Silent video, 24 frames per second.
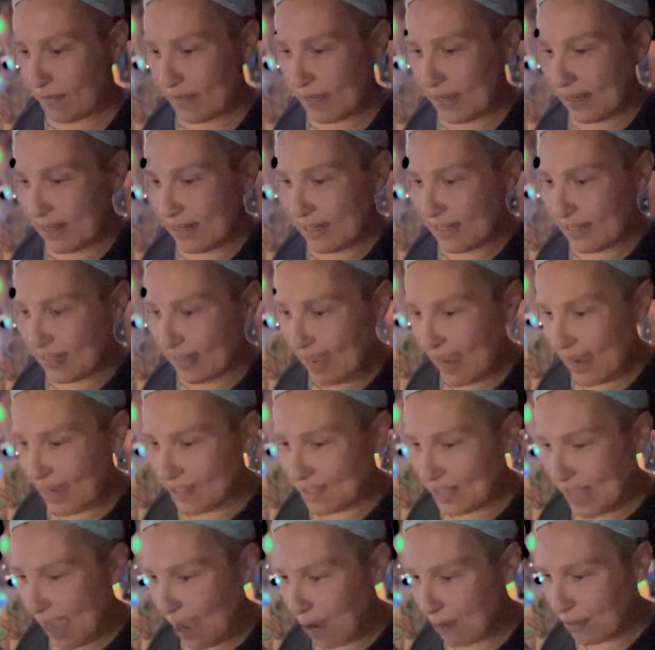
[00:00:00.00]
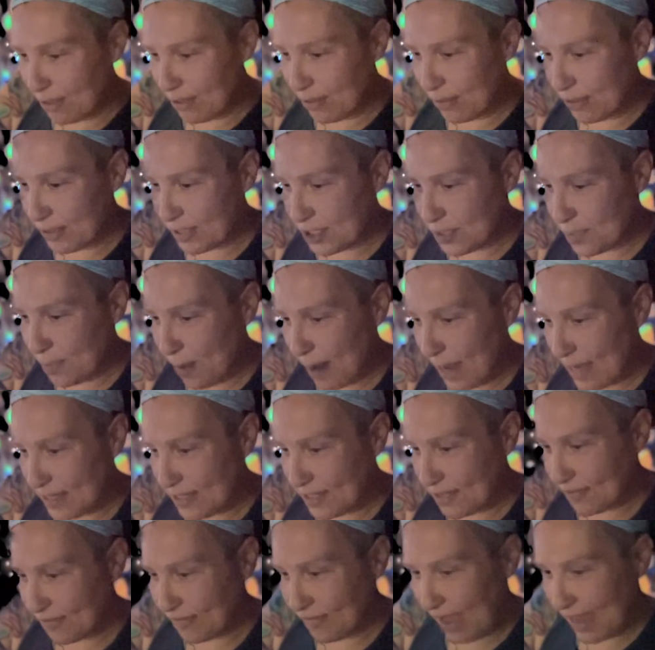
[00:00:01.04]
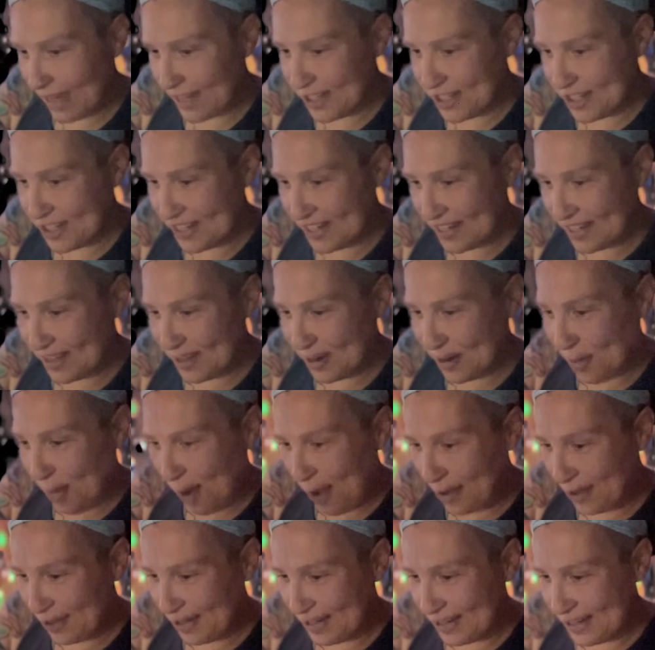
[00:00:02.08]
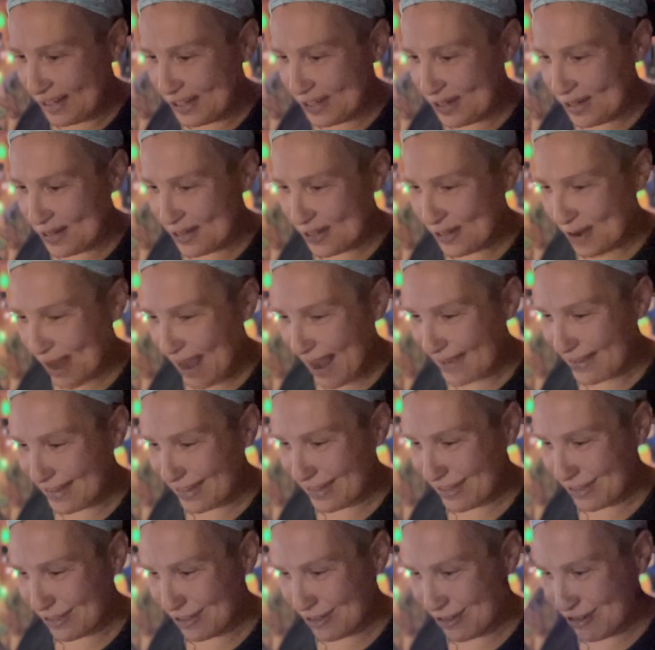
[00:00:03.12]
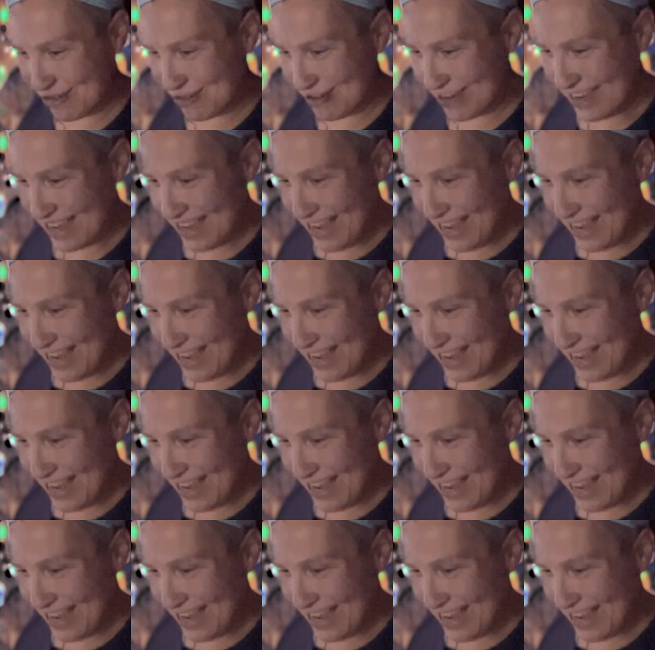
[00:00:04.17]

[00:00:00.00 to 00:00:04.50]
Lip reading: It indicates how you express affection and the qualities you're attracted to.